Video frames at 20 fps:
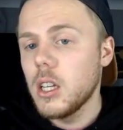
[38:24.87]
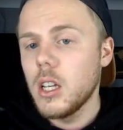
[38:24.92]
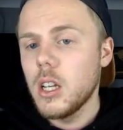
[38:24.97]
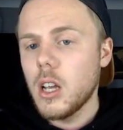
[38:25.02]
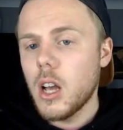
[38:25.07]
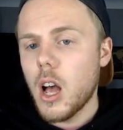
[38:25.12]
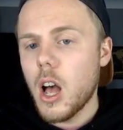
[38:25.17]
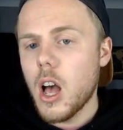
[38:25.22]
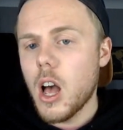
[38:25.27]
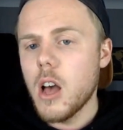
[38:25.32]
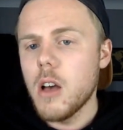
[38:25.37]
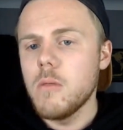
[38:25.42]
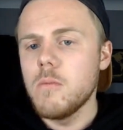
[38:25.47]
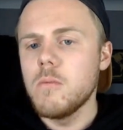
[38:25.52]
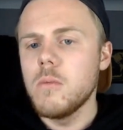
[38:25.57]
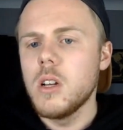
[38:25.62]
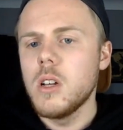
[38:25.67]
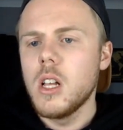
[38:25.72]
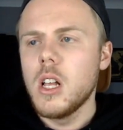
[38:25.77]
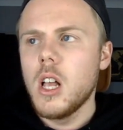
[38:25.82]

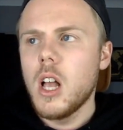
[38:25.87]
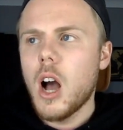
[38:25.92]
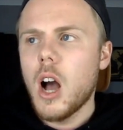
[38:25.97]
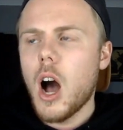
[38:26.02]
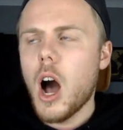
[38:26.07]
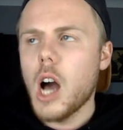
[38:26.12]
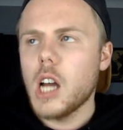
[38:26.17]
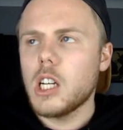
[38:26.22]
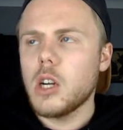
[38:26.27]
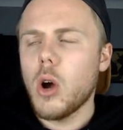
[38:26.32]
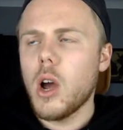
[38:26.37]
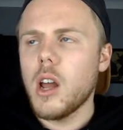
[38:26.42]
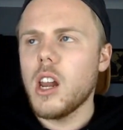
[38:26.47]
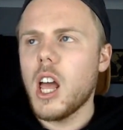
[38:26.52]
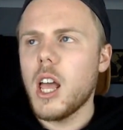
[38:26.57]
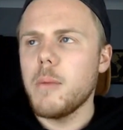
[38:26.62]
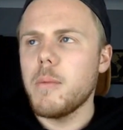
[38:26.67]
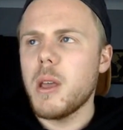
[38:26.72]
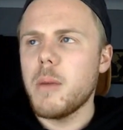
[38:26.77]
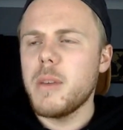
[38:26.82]
I'd quite
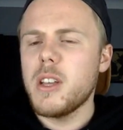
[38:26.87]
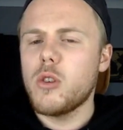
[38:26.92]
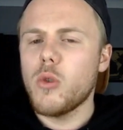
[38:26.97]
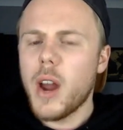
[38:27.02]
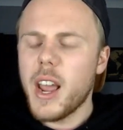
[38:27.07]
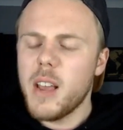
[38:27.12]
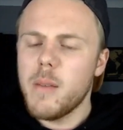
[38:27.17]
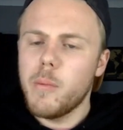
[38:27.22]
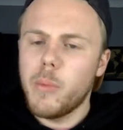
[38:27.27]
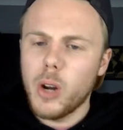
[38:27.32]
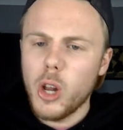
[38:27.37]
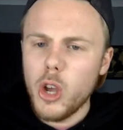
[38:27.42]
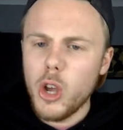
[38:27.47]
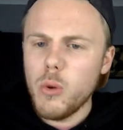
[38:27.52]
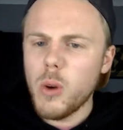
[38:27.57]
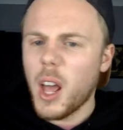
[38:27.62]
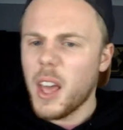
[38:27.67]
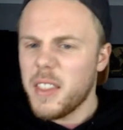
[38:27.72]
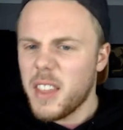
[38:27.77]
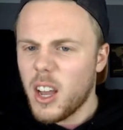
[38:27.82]
like maybe grey and blue,
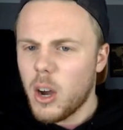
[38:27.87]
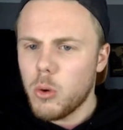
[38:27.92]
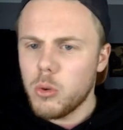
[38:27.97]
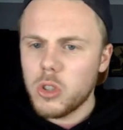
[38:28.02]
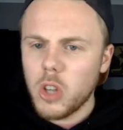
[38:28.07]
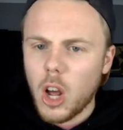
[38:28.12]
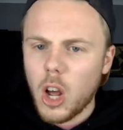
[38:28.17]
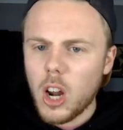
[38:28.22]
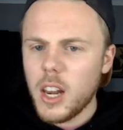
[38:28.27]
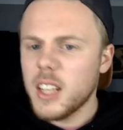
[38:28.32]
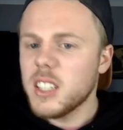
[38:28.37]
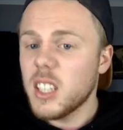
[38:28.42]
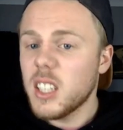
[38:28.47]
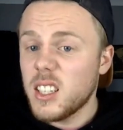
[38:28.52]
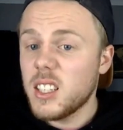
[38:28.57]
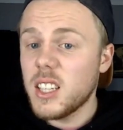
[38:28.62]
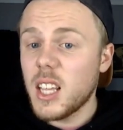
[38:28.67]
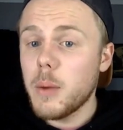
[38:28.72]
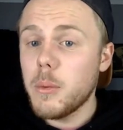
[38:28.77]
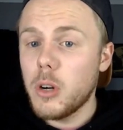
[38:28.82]
like the old Daleks. I
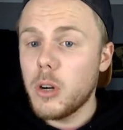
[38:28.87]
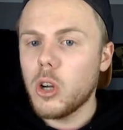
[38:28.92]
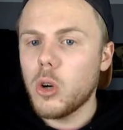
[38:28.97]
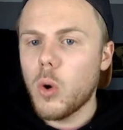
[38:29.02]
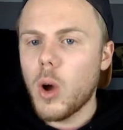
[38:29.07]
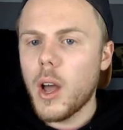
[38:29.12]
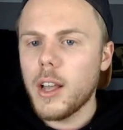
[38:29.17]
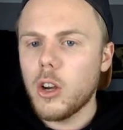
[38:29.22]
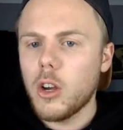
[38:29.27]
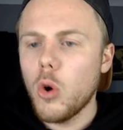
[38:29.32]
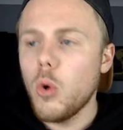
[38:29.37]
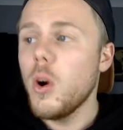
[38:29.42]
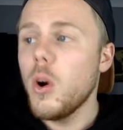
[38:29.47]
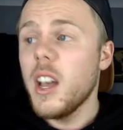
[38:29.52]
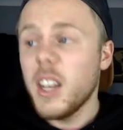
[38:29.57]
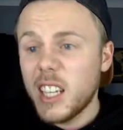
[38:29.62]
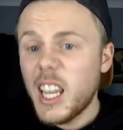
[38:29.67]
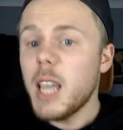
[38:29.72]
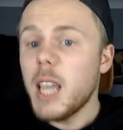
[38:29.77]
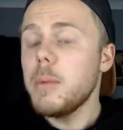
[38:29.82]
think they would look quite cool.
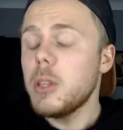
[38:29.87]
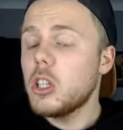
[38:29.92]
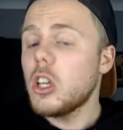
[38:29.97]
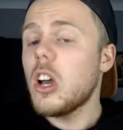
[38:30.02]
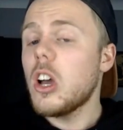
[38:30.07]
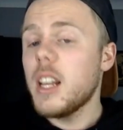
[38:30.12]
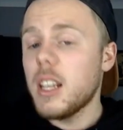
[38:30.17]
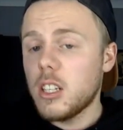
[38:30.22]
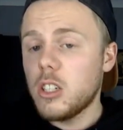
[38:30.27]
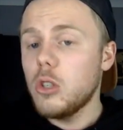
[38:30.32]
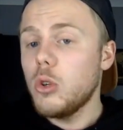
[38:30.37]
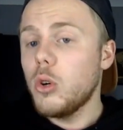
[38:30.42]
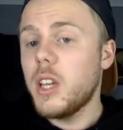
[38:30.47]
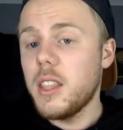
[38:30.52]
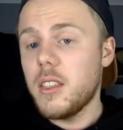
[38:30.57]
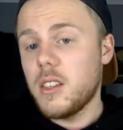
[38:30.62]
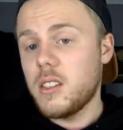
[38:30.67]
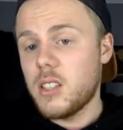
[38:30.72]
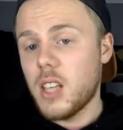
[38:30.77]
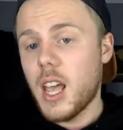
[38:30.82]
Keep the Daleks
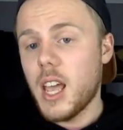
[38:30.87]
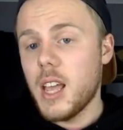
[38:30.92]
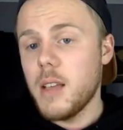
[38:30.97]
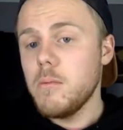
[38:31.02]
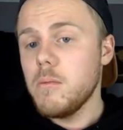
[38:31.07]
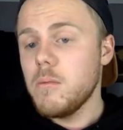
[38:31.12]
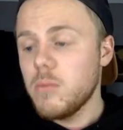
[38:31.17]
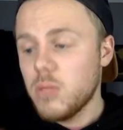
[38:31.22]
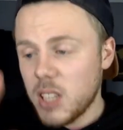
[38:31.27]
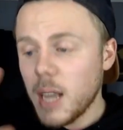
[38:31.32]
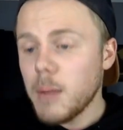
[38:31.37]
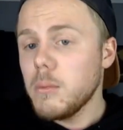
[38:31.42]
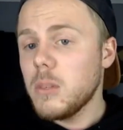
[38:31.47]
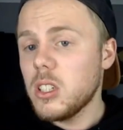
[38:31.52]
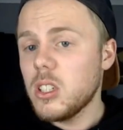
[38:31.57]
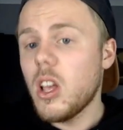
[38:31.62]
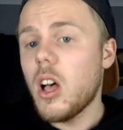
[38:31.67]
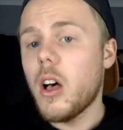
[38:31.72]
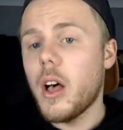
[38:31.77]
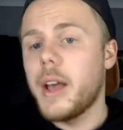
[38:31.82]
looking the same. Same
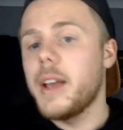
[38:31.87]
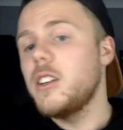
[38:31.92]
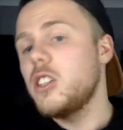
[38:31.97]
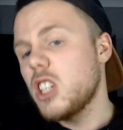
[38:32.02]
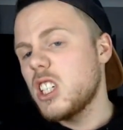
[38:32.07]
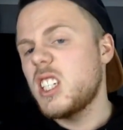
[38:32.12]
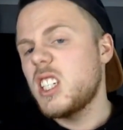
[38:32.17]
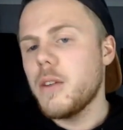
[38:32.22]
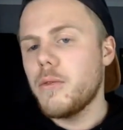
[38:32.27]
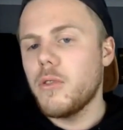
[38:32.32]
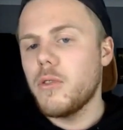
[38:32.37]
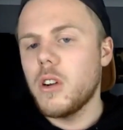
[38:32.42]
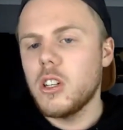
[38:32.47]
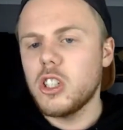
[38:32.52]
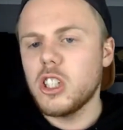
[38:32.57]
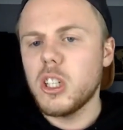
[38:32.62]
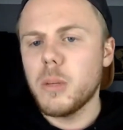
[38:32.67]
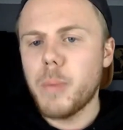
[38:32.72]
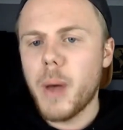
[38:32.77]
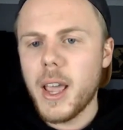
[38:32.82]
design, just different,
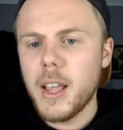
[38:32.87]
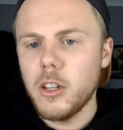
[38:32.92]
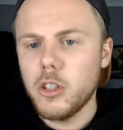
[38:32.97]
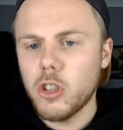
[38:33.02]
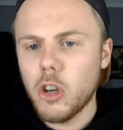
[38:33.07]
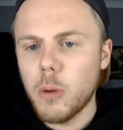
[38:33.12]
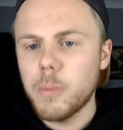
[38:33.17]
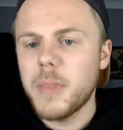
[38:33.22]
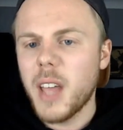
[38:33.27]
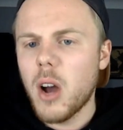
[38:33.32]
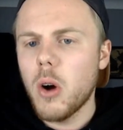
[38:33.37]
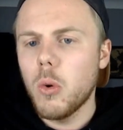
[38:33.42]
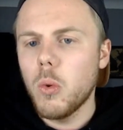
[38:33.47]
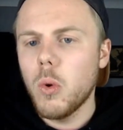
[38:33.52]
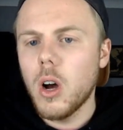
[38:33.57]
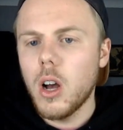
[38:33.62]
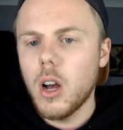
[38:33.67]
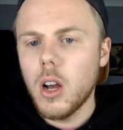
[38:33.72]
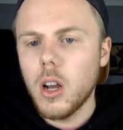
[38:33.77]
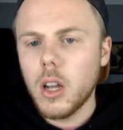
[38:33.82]
just a paint job. That'll
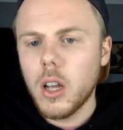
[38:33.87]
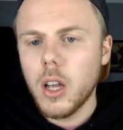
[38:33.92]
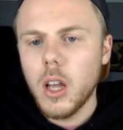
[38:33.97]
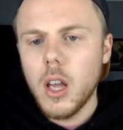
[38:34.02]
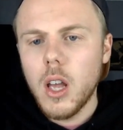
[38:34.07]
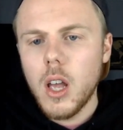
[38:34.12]
work.